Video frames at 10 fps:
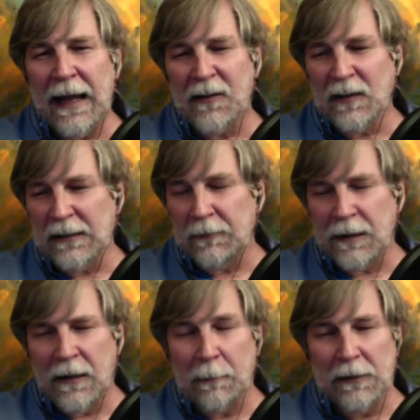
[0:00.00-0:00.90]
to leave a
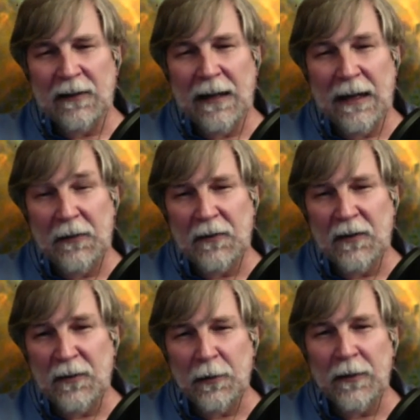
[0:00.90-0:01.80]
couple of days to
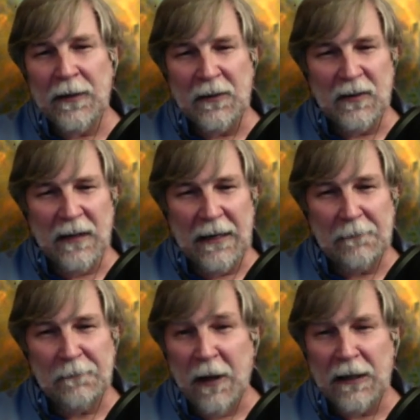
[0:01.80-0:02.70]
do things like
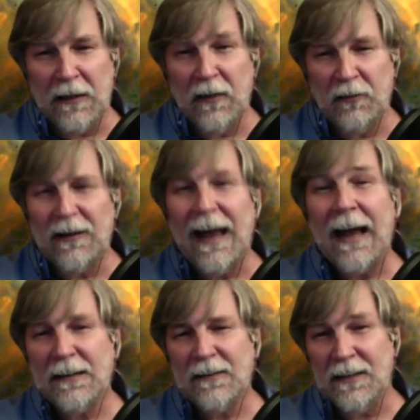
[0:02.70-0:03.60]
find the
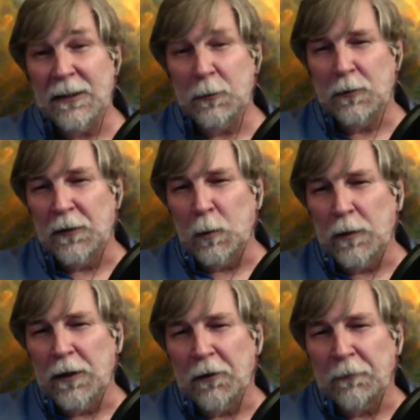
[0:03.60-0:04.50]
jacket that you were going to
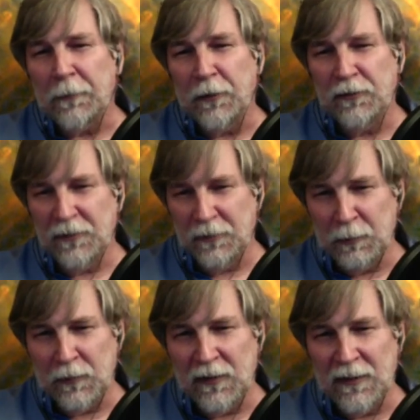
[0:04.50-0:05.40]
wear for the
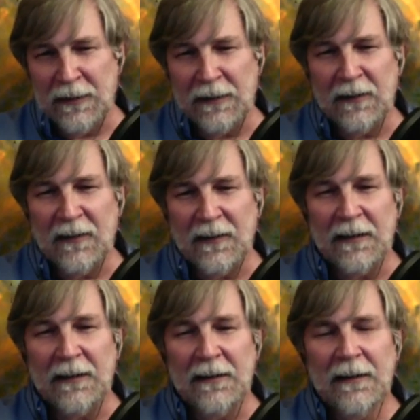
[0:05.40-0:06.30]
shoot, and
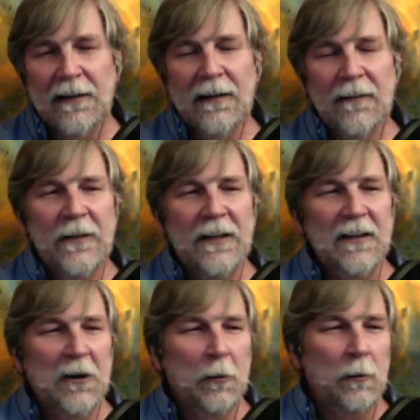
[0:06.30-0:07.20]
then
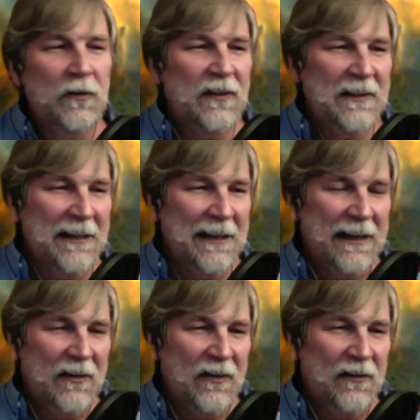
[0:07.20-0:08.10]
there was the
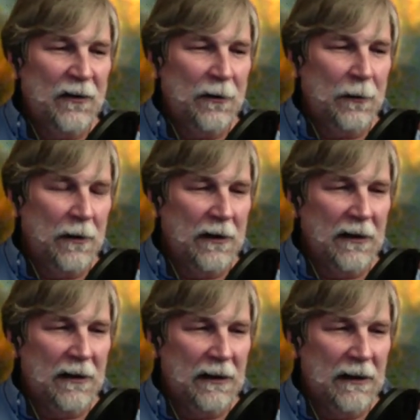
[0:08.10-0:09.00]
day to do
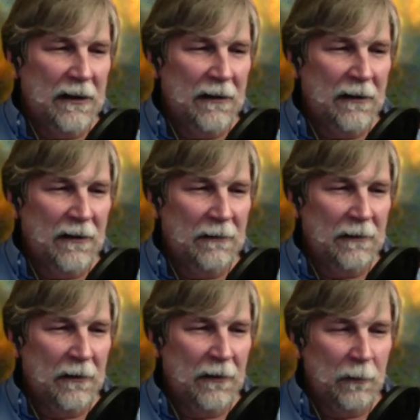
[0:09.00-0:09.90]
the
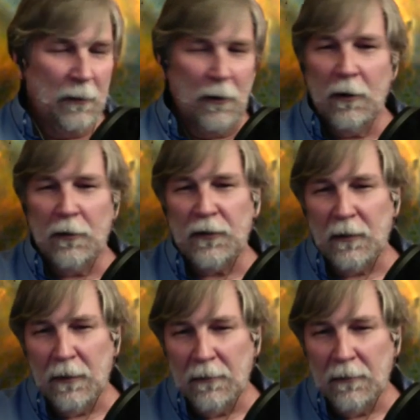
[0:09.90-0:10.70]
rehearsal.